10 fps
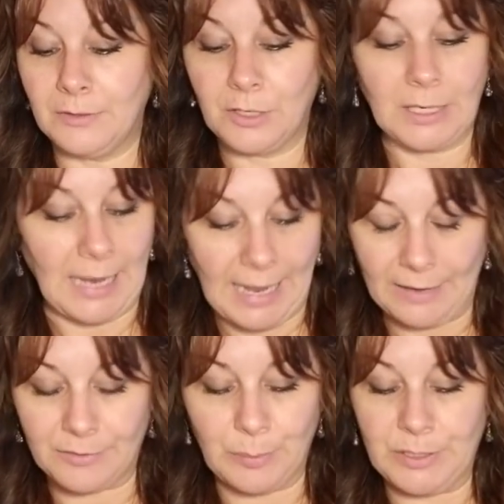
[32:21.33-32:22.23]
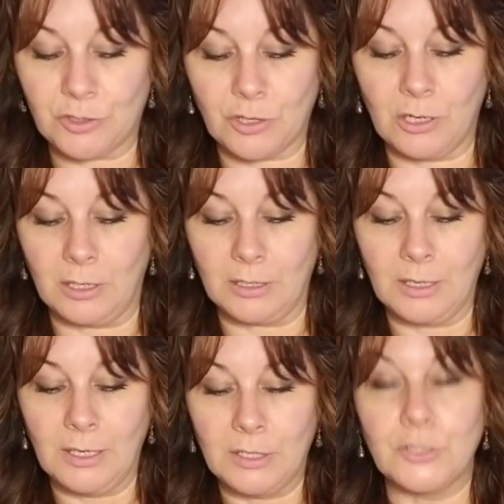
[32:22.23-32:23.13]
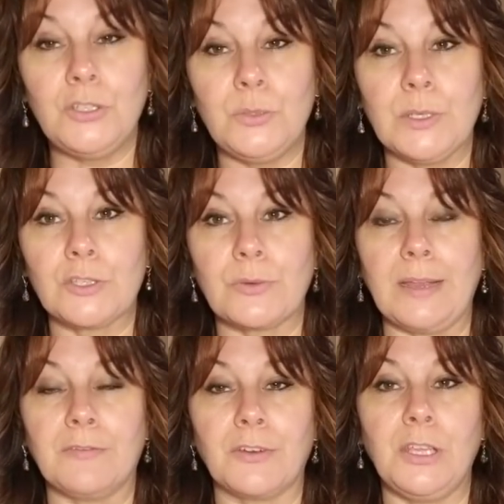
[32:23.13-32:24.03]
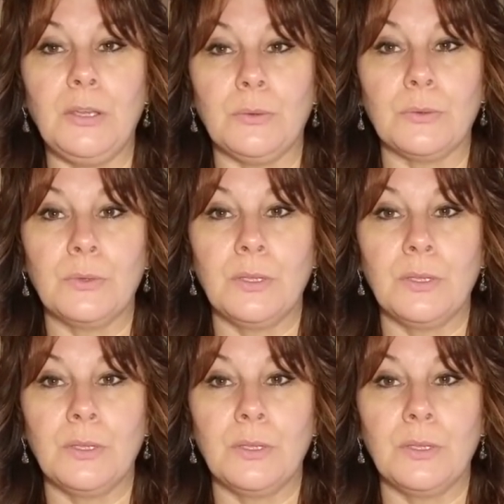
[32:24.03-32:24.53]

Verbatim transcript: You're going to have to be strong to do what's right for you,